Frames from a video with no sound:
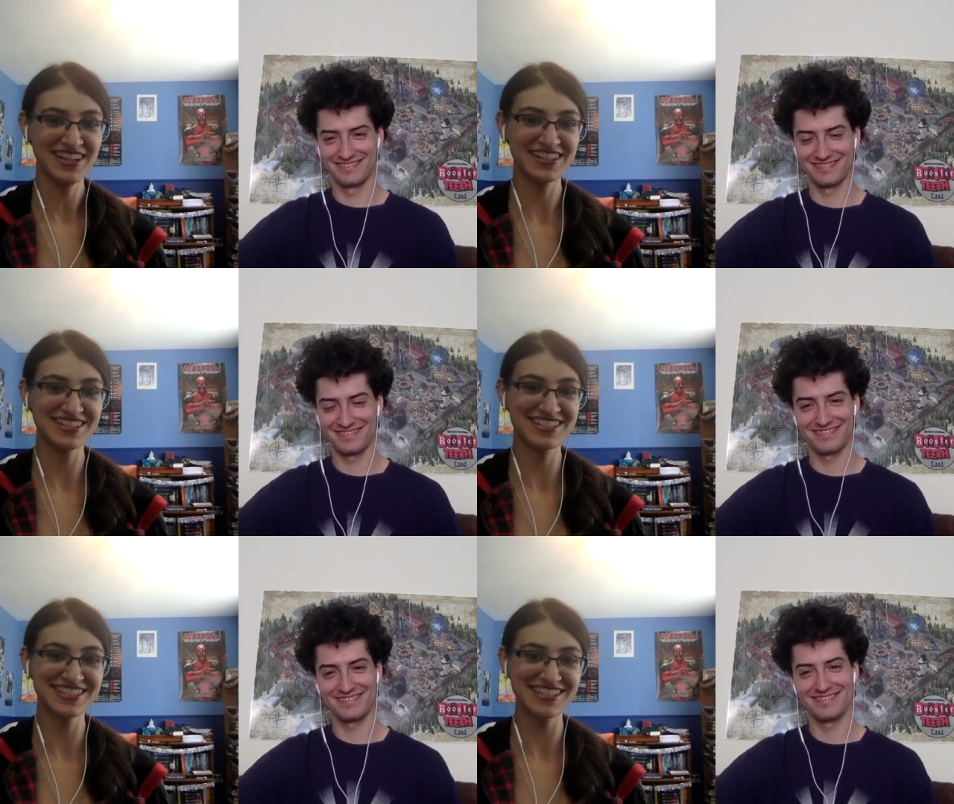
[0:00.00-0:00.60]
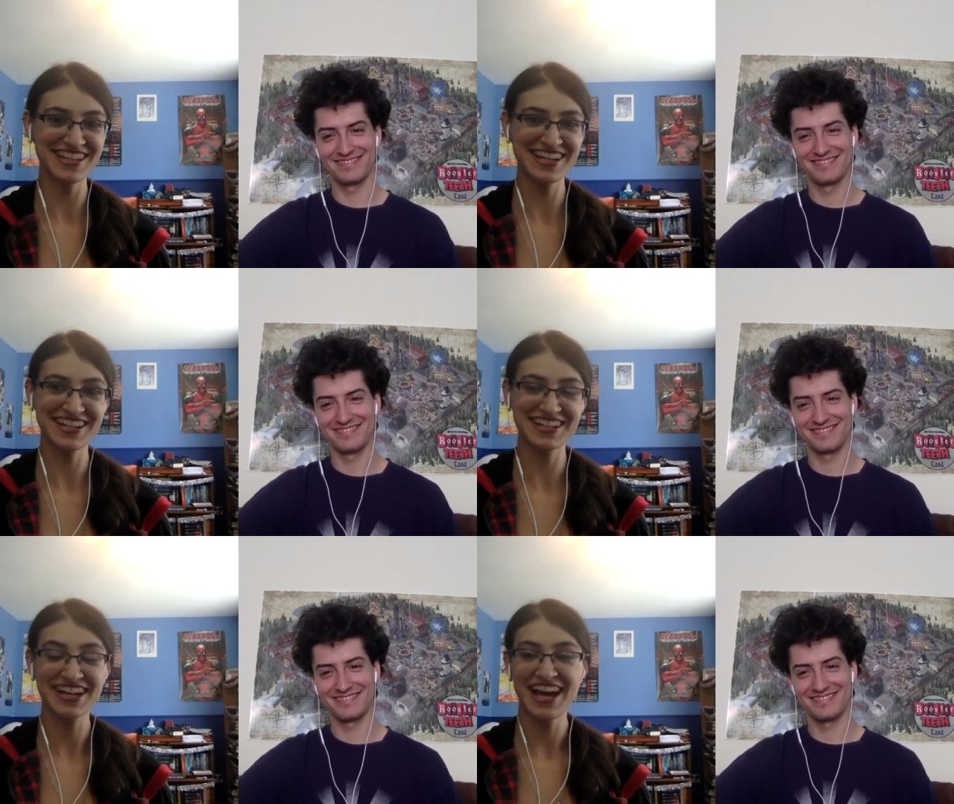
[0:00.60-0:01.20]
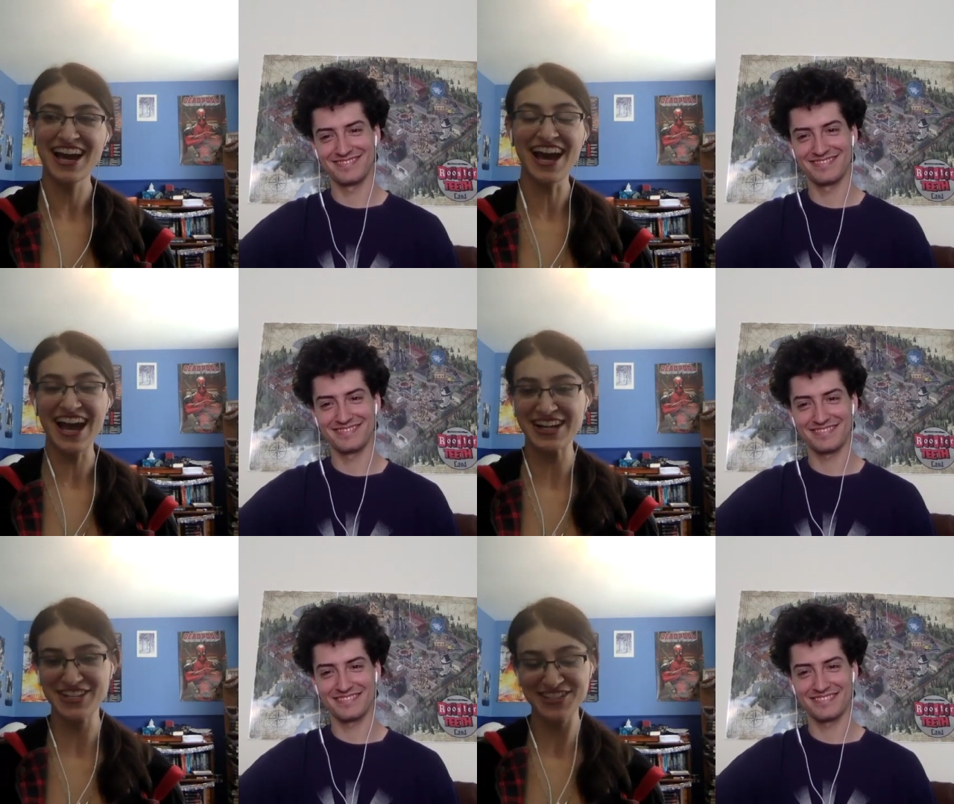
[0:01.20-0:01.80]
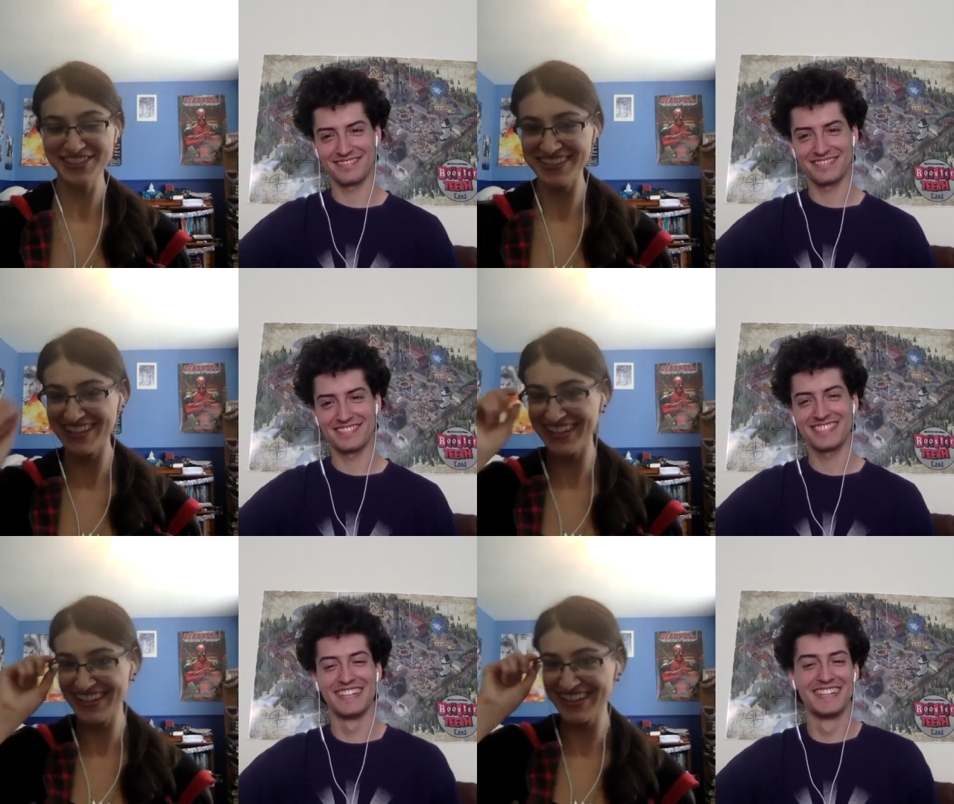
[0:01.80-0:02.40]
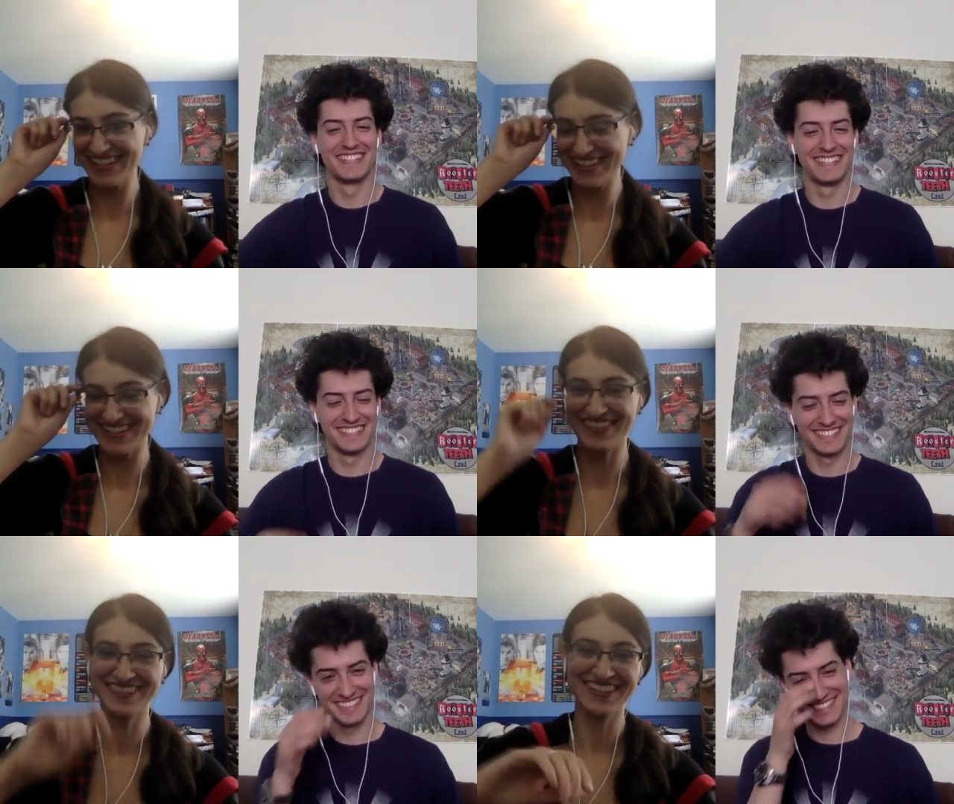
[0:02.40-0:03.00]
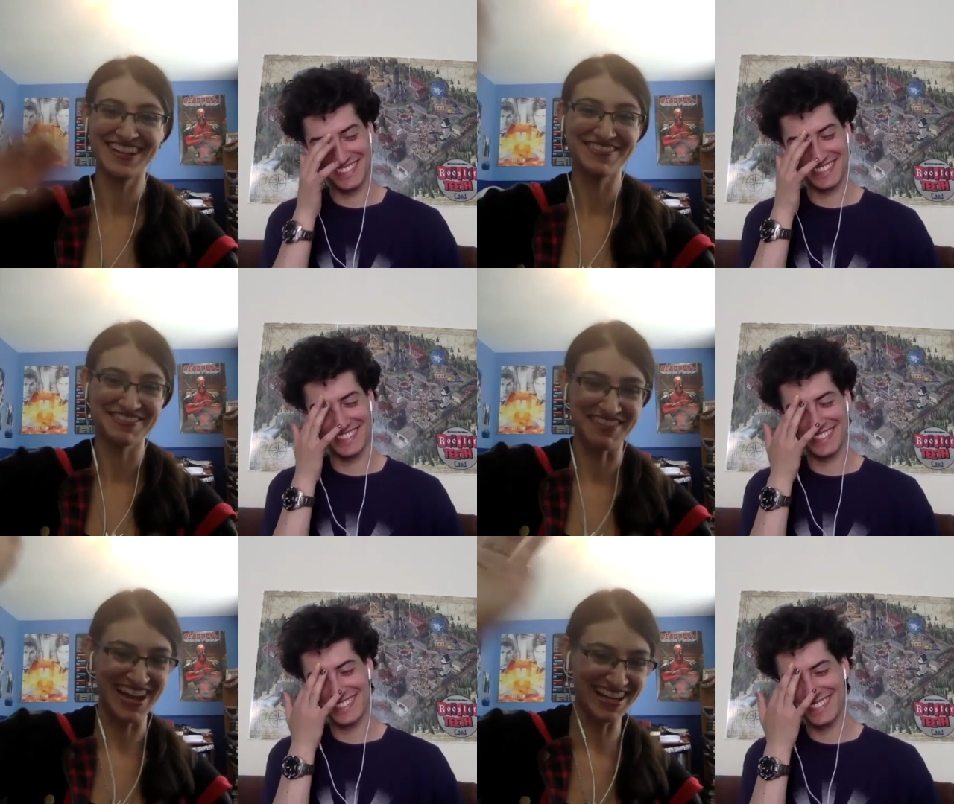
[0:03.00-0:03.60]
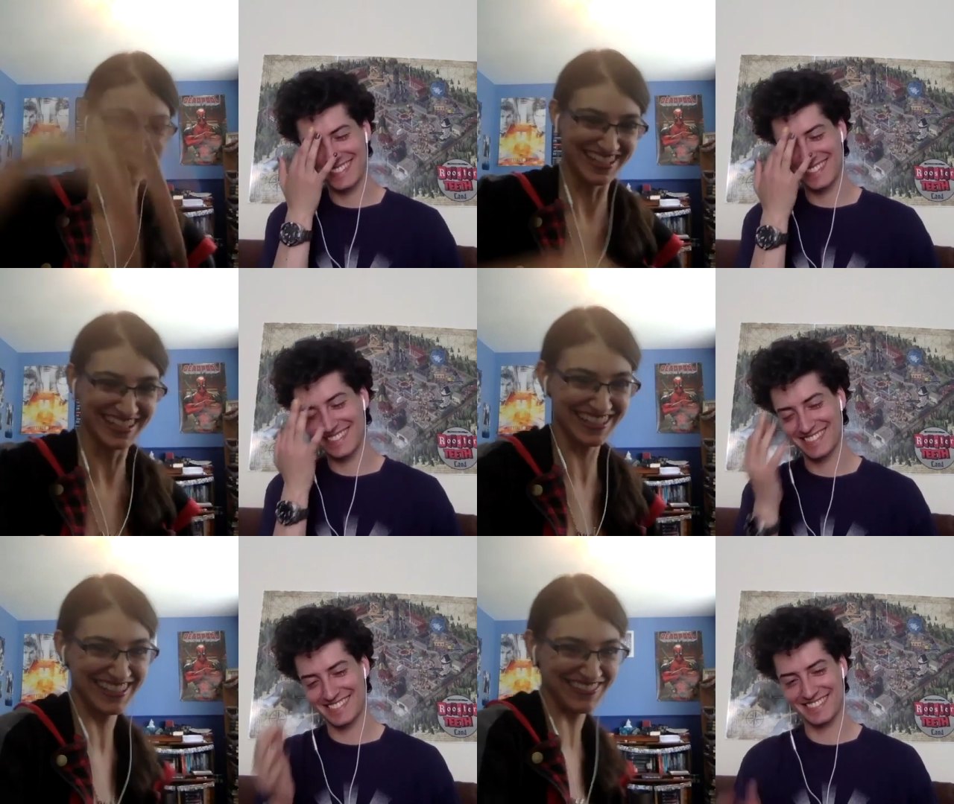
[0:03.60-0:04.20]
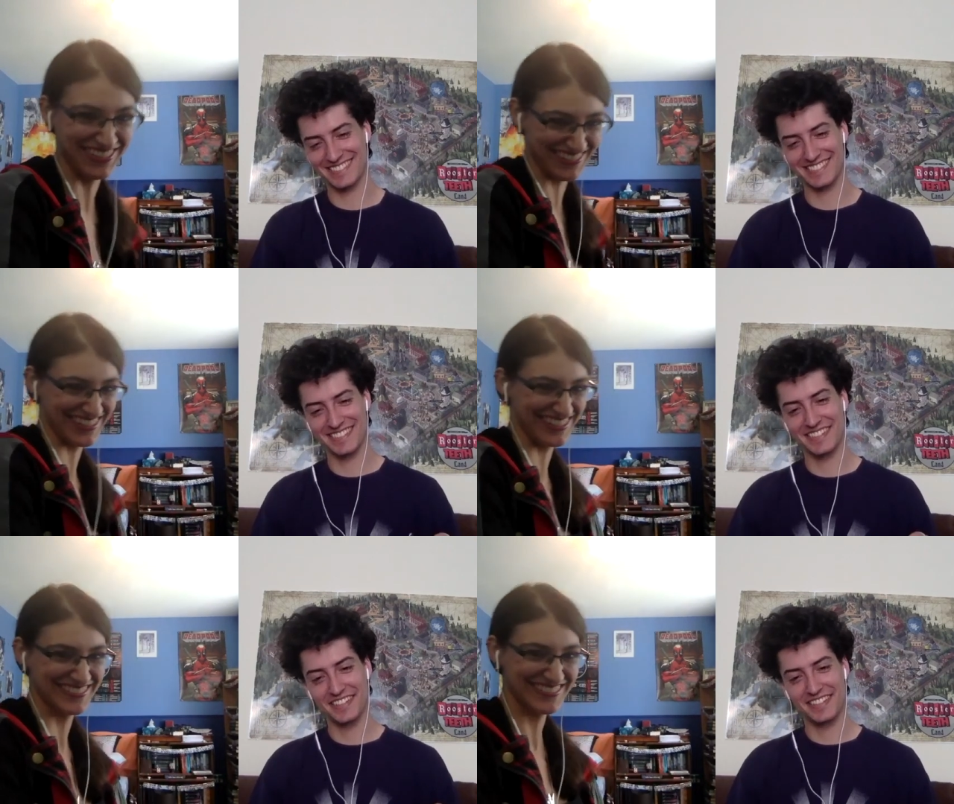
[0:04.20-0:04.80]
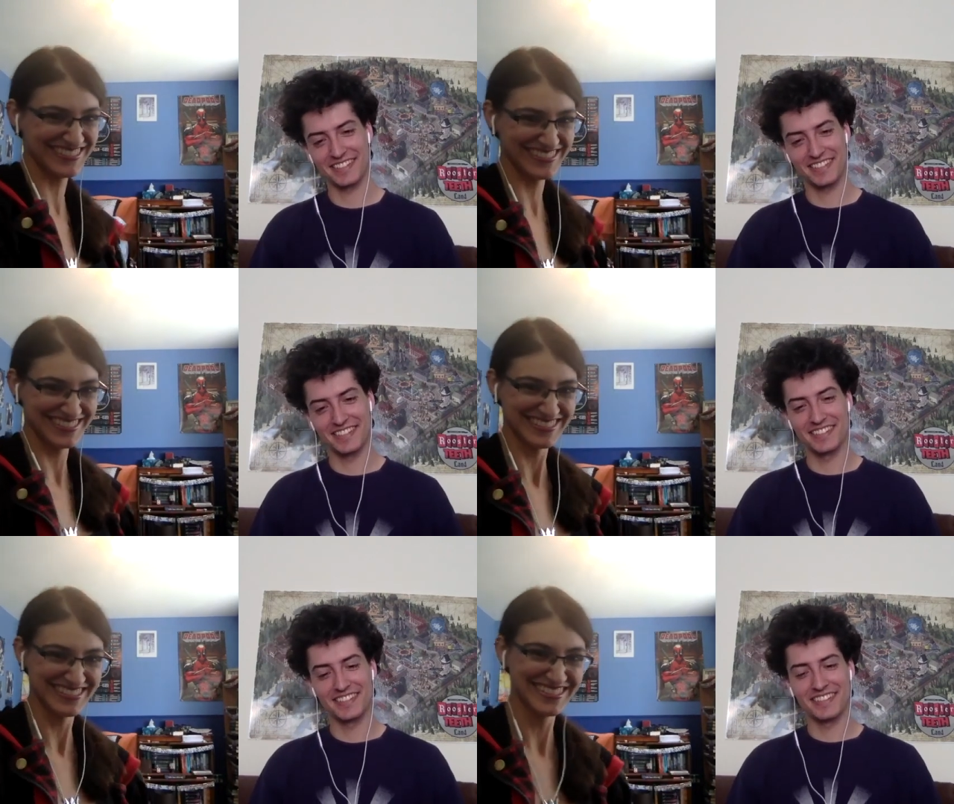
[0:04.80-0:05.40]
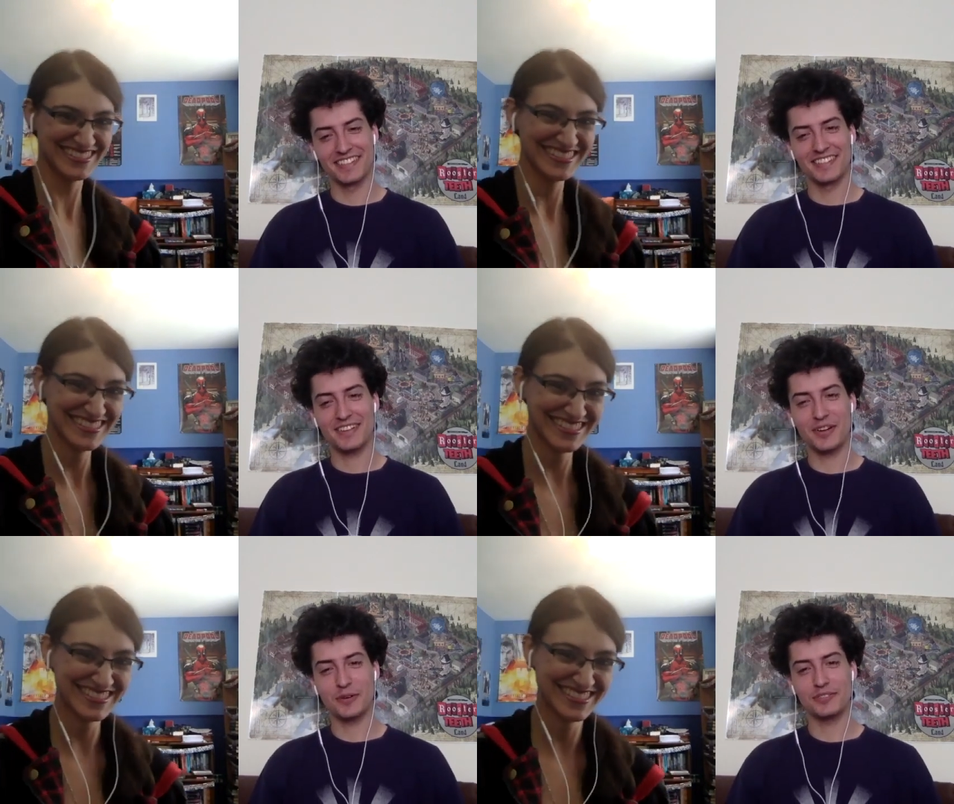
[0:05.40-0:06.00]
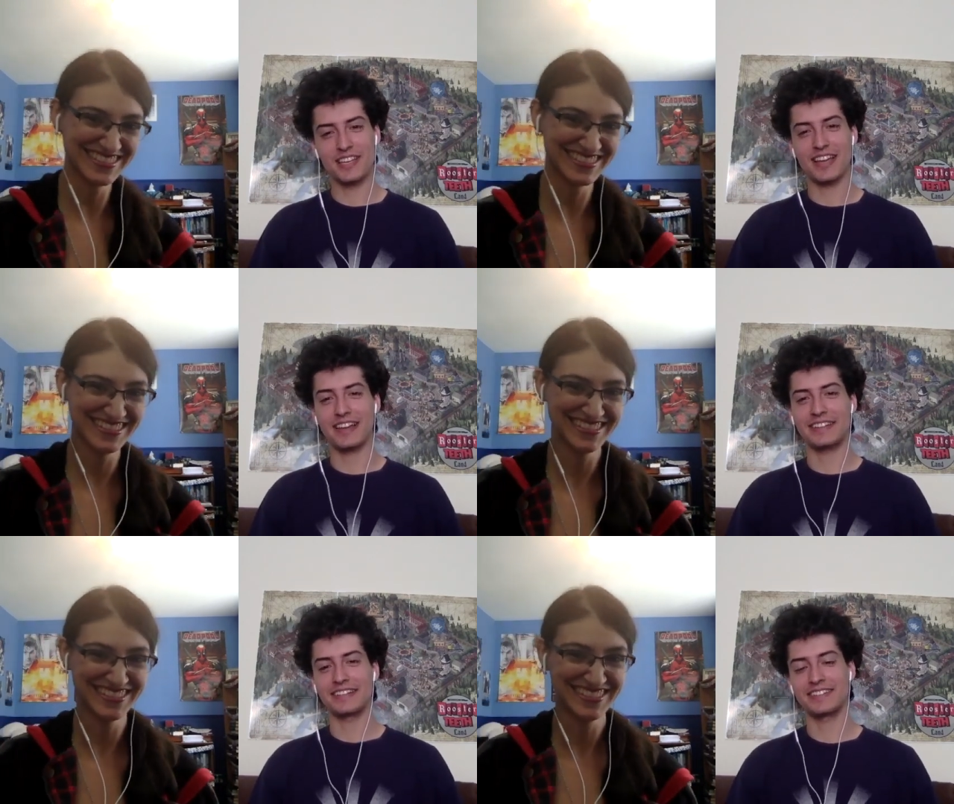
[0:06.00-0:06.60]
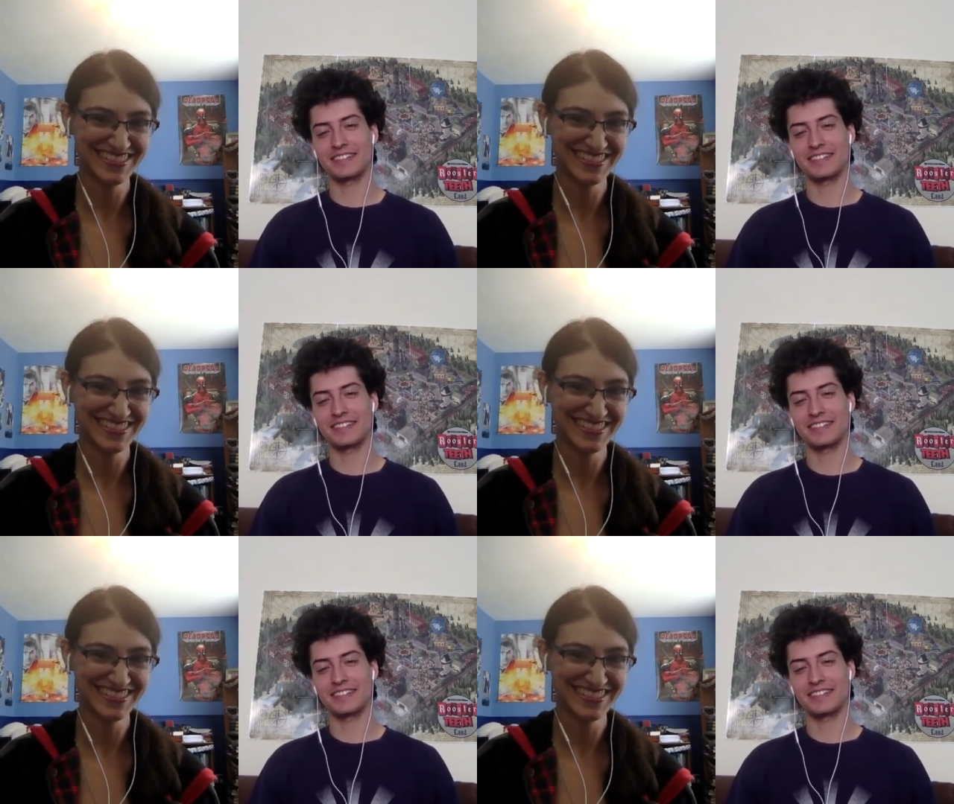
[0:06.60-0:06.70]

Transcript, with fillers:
Speaker 1: and he's just like, actually, it's. I'm like, never mind. I leave the room.
Speaker 2: Oh, Dad.